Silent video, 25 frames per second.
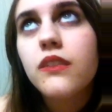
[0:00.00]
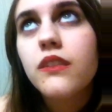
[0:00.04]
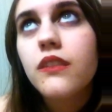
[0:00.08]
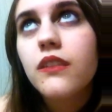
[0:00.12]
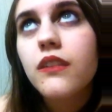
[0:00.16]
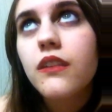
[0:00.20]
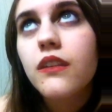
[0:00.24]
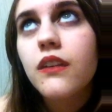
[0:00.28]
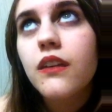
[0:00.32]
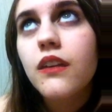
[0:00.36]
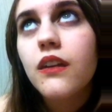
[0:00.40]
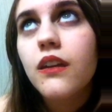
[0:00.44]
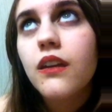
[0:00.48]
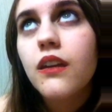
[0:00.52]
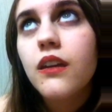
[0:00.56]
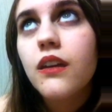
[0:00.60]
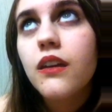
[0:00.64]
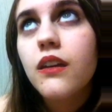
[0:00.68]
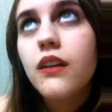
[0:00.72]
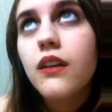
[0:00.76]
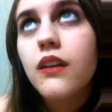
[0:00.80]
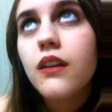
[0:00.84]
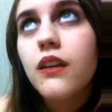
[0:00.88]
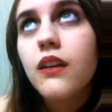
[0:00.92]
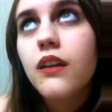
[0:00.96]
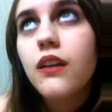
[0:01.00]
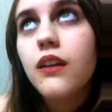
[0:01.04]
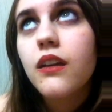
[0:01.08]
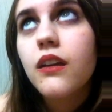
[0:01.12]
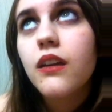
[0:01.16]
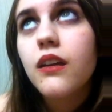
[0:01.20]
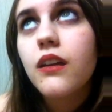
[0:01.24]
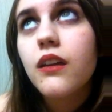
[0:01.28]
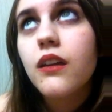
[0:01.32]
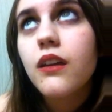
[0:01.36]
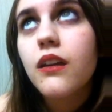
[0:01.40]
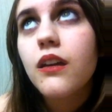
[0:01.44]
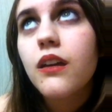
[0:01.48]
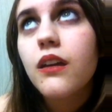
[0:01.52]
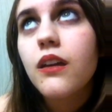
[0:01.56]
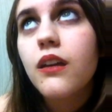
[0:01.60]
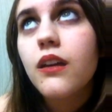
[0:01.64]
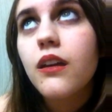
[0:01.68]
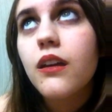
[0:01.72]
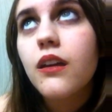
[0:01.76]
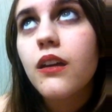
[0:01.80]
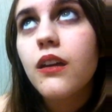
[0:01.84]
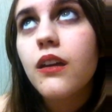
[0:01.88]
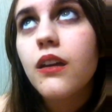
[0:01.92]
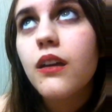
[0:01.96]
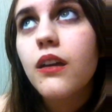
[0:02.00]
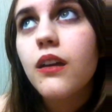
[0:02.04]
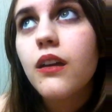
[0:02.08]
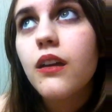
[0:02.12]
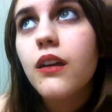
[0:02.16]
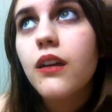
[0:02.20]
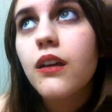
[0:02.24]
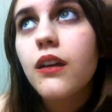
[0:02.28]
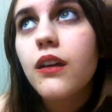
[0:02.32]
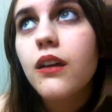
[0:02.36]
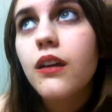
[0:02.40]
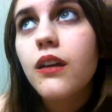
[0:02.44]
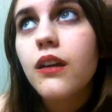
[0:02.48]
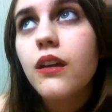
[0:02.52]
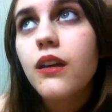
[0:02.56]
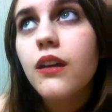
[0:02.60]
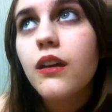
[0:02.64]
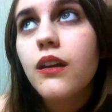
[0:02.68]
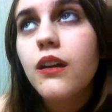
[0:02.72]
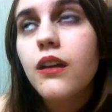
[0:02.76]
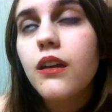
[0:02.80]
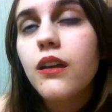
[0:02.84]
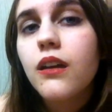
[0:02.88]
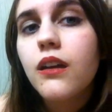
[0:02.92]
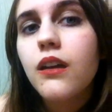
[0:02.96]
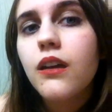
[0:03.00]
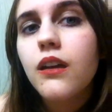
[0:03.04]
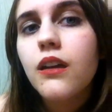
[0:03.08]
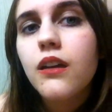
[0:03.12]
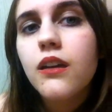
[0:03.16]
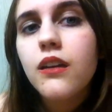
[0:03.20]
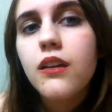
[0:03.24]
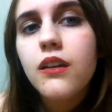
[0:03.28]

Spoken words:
[no speech]